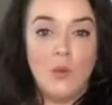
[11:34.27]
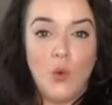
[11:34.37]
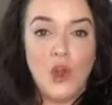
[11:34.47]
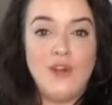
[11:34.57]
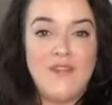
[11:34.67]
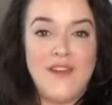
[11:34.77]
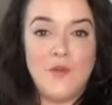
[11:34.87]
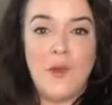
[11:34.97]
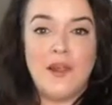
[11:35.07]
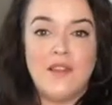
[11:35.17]
what are your
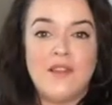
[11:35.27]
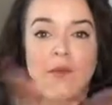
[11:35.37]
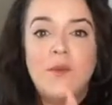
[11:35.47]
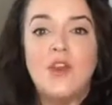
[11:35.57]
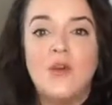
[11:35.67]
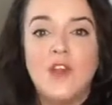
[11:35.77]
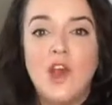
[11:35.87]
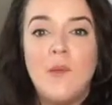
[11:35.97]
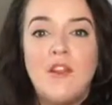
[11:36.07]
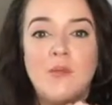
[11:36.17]
favorite palettes? Let me know in the
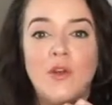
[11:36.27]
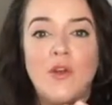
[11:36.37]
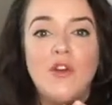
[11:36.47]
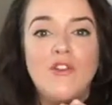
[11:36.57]
comments below.